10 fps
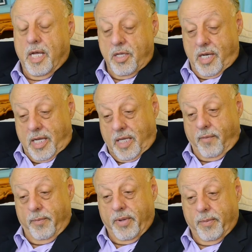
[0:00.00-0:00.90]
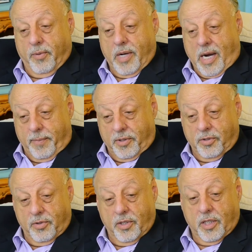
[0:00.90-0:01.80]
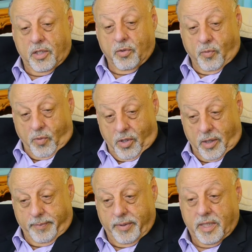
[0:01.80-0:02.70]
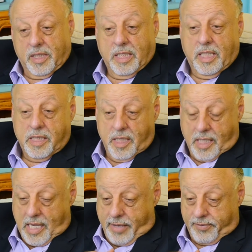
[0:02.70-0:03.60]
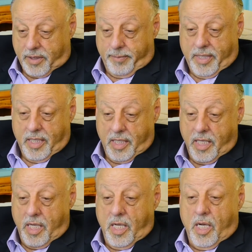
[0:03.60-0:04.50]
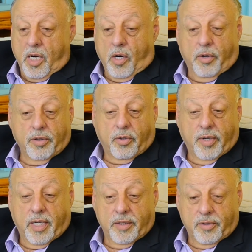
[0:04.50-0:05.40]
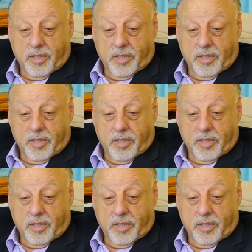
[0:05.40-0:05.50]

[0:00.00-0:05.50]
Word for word: and you're not giving people an opportunity to work, but it's easy to have somebody on 300